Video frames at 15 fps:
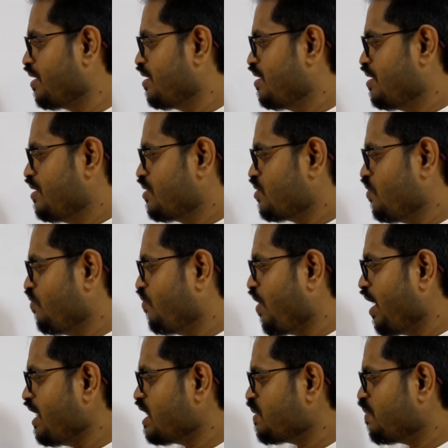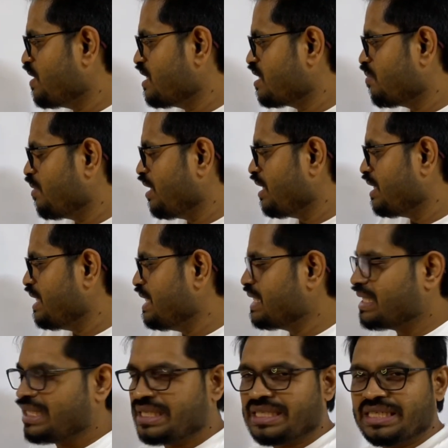So vice principal is
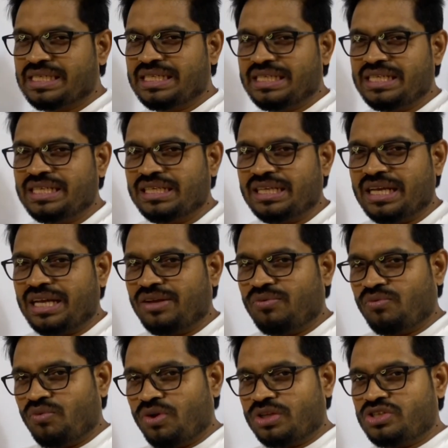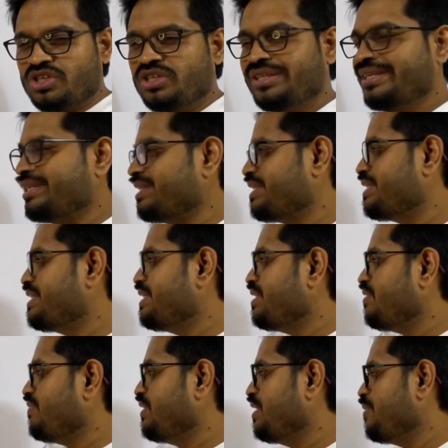sitting and watching the
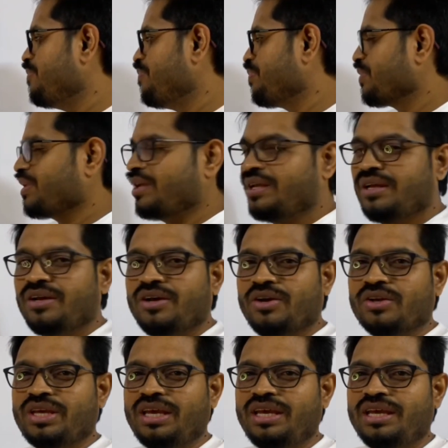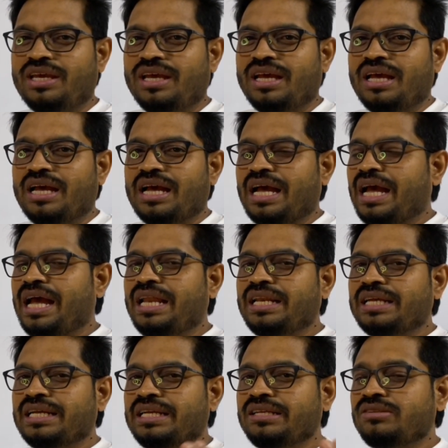TV, okay, and
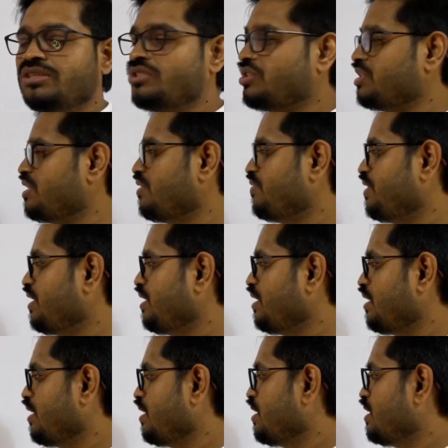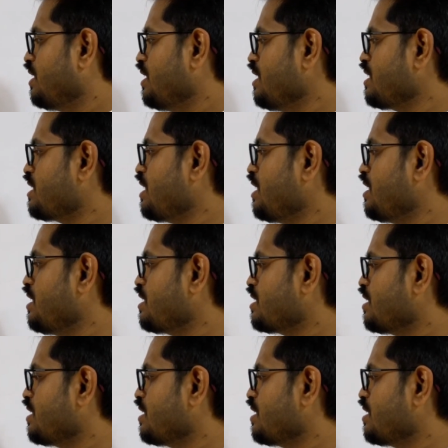in the TV he sees